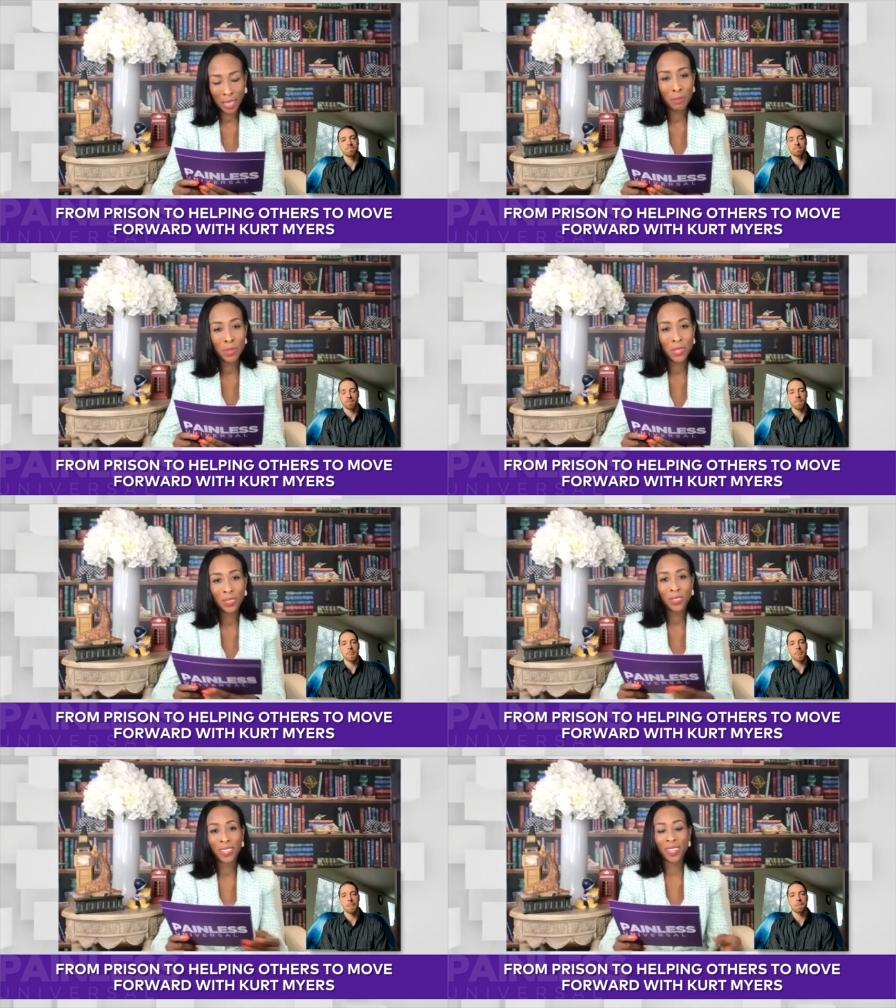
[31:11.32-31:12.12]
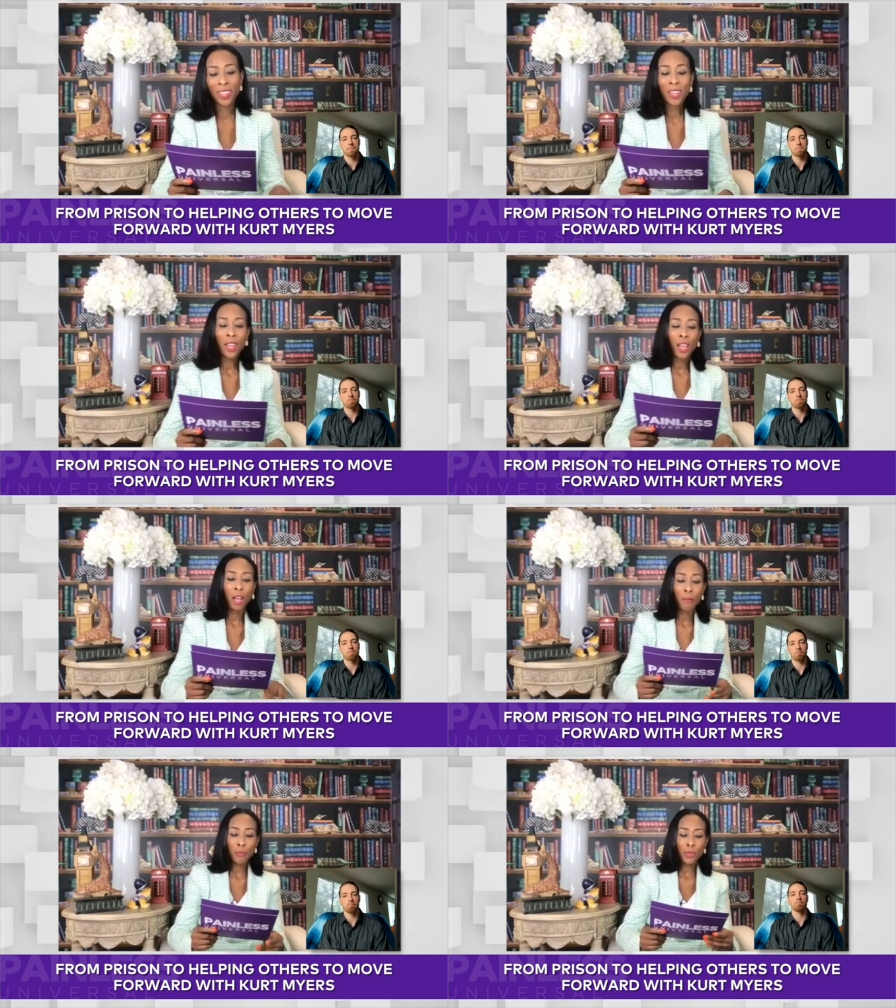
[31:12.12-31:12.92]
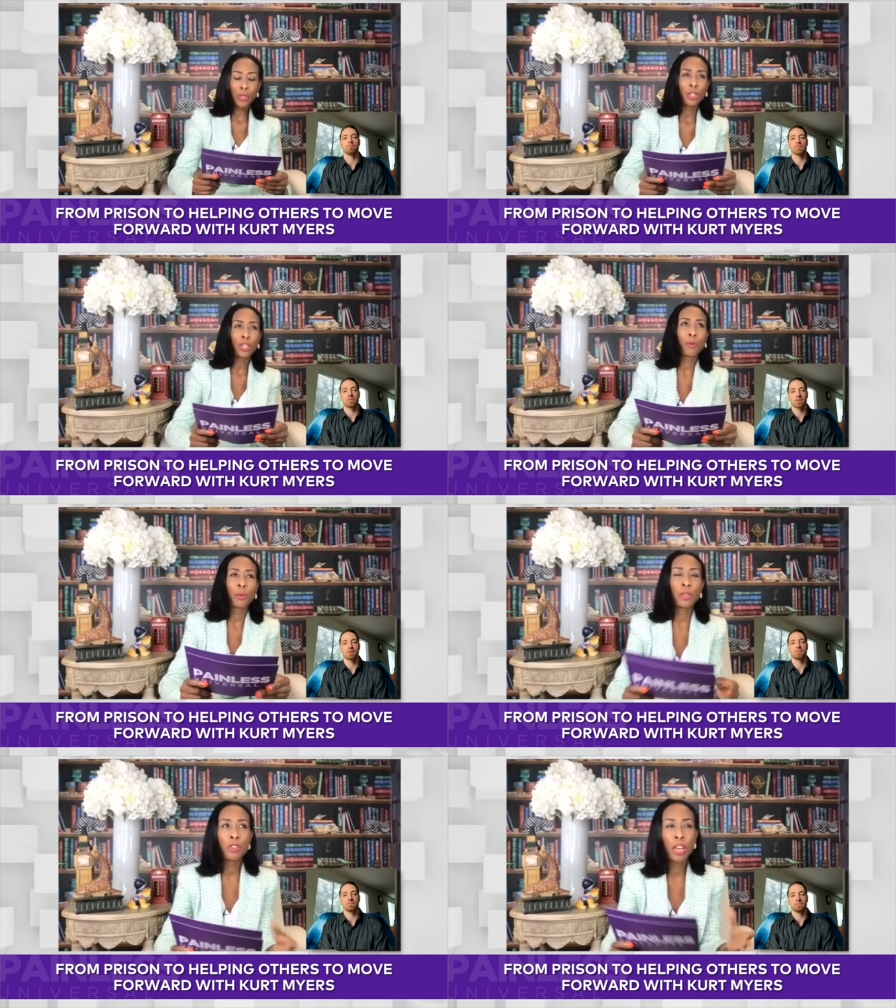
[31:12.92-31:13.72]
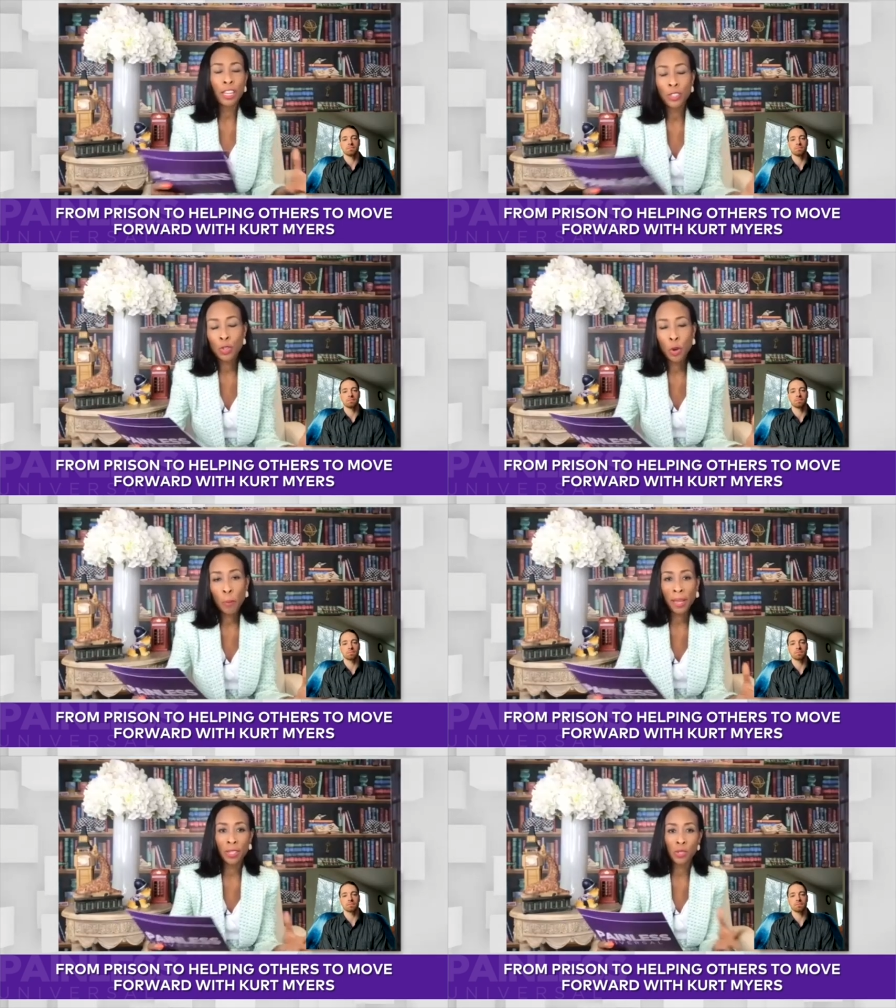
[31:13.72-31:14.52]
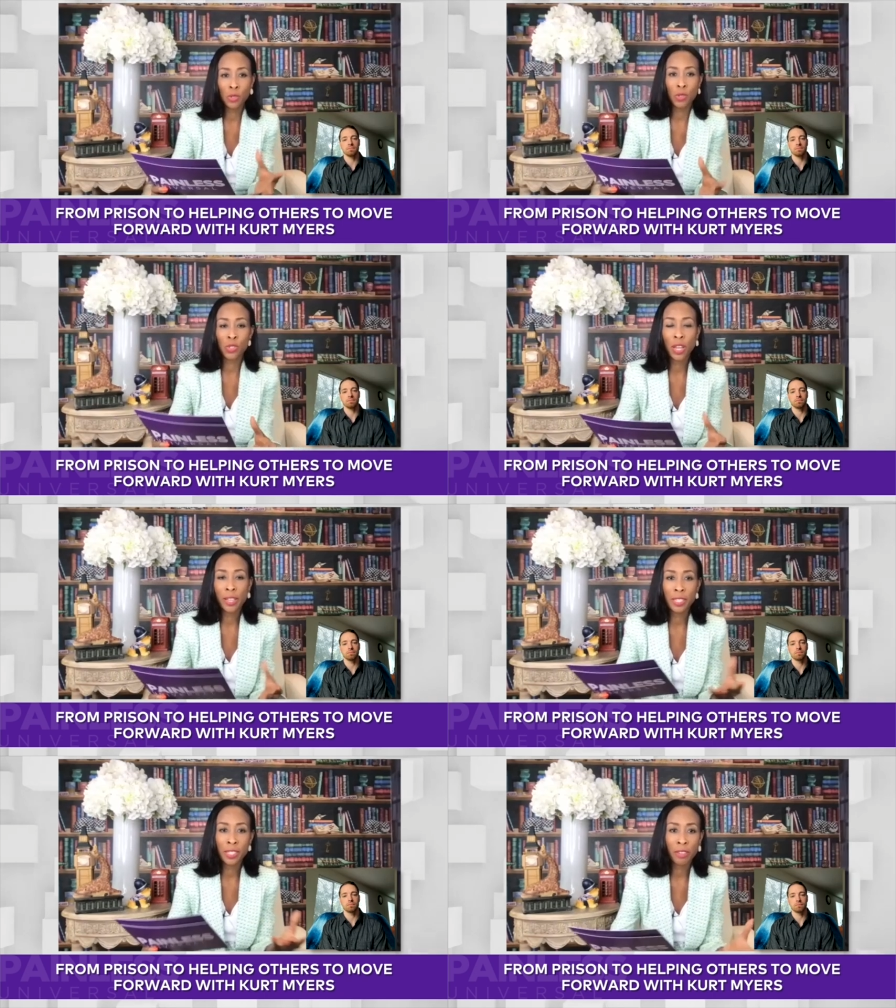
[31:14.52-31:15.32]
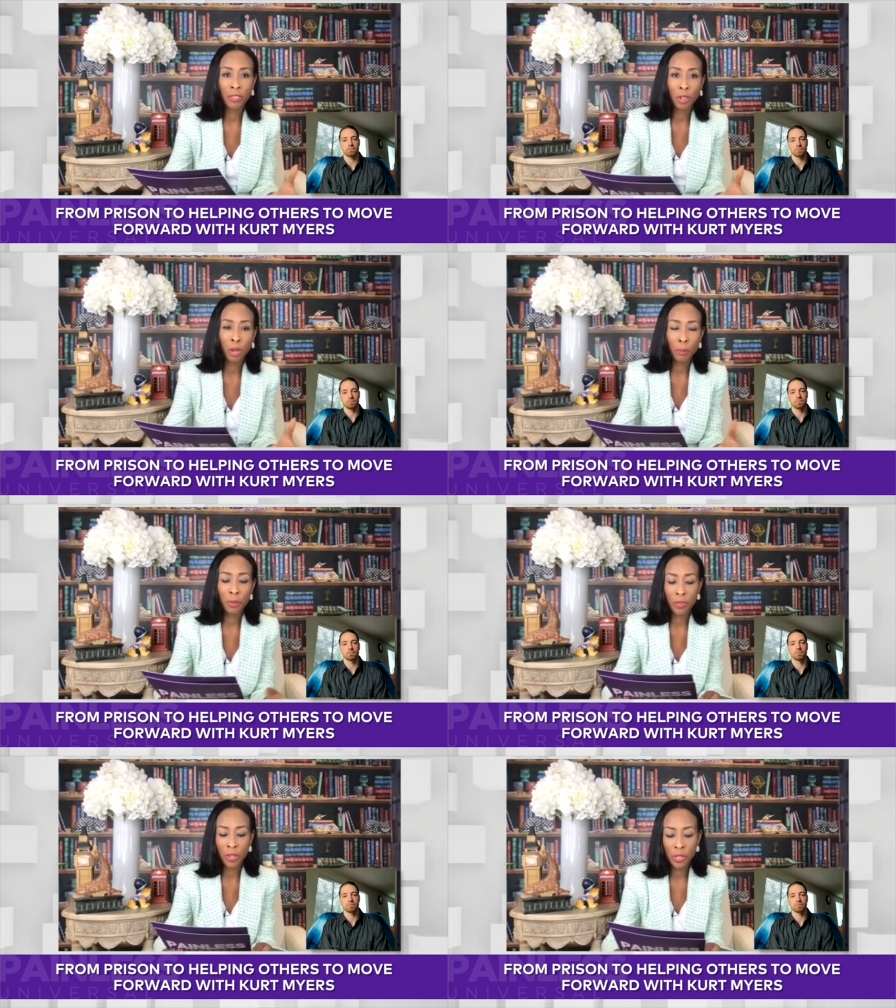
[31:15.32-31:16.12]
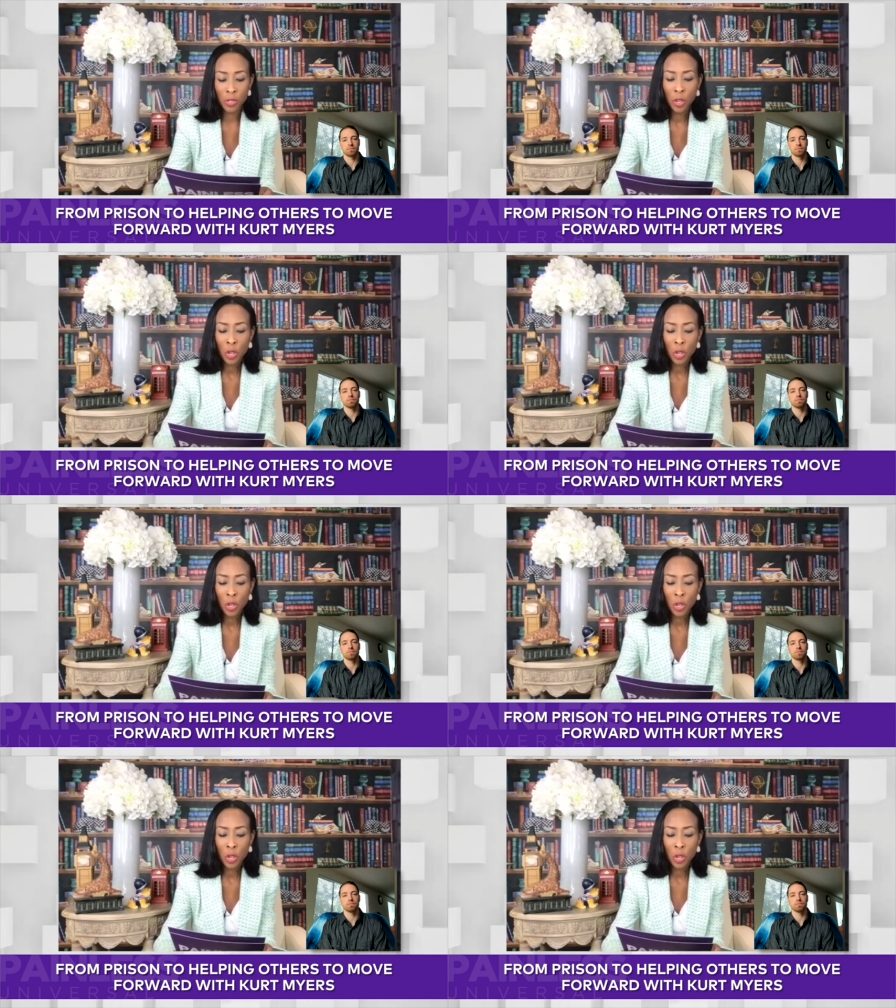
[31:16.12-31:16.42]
Absolutely. Um, you know, when you had to go back into society after a couple of years,